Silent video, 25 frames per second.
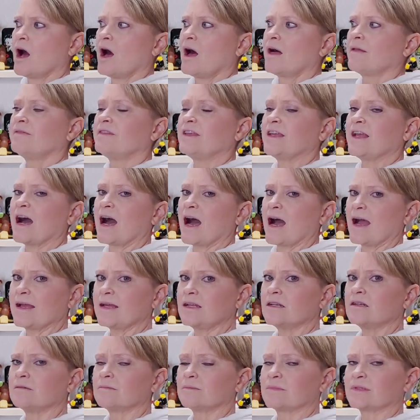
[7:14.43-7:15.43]
the
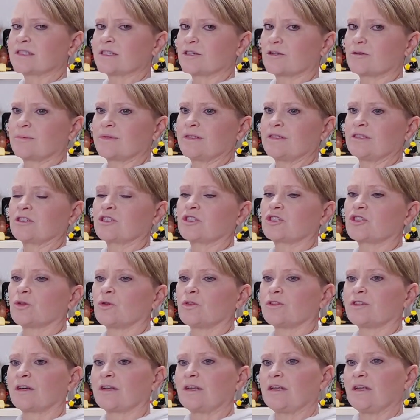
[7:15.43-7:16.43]
items that are being
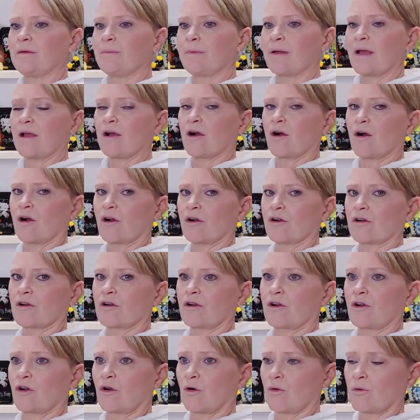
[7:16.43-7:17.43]
sold on eBay
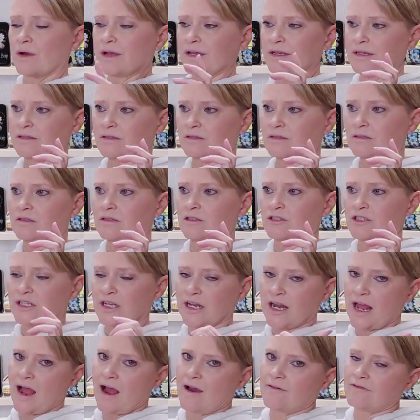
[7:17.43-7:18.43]
there's
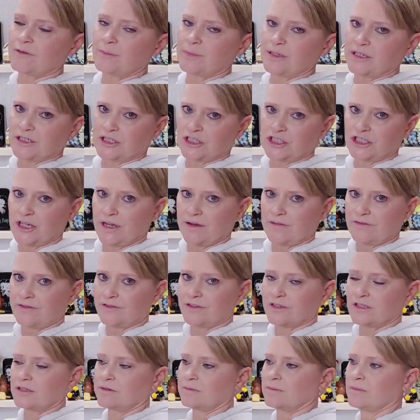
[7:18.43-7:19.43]
going to have to be a
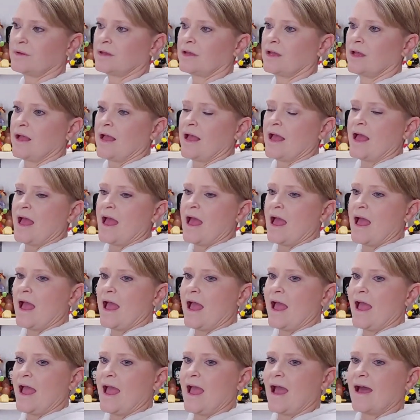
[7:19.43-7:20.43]
shift.
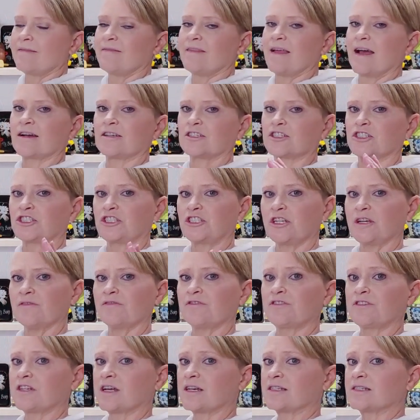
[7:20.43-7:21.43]
And that
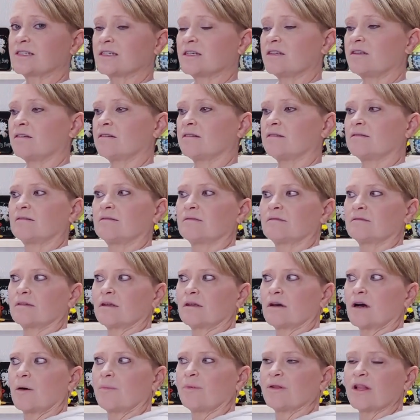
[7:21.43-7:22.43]
shift doesn't
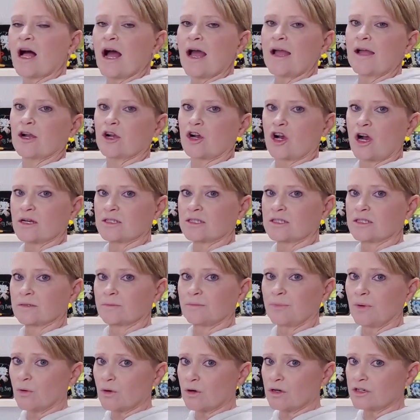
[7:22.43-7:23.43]
apply across the
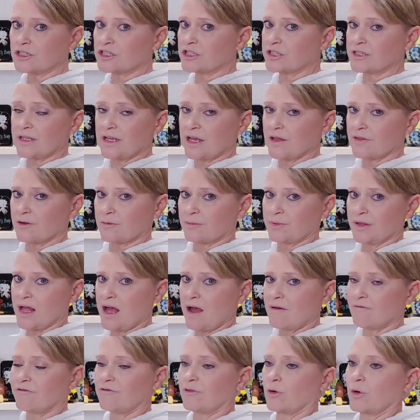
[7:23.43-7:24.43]
board to the other
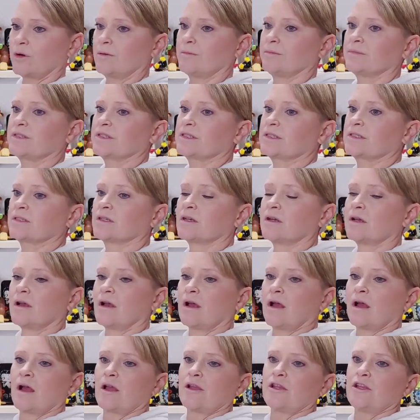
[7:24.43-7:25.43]
platforms.
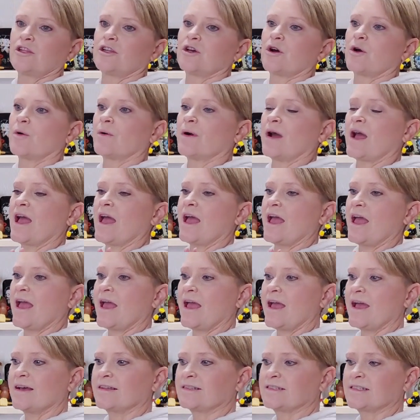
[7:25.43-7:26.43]
You know,
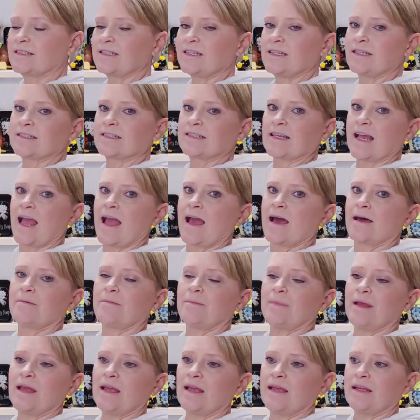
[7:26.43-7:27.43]
Etsy is
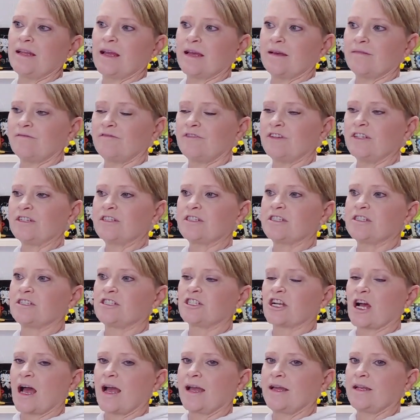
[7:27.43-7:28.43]
handmade and
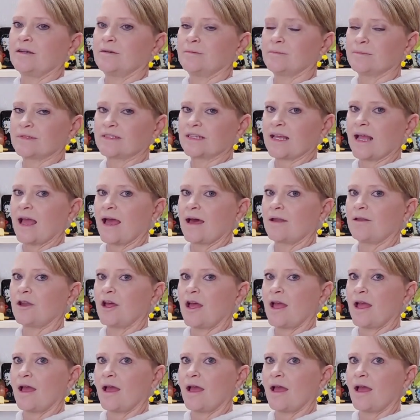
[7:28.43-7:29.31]
vintage items, and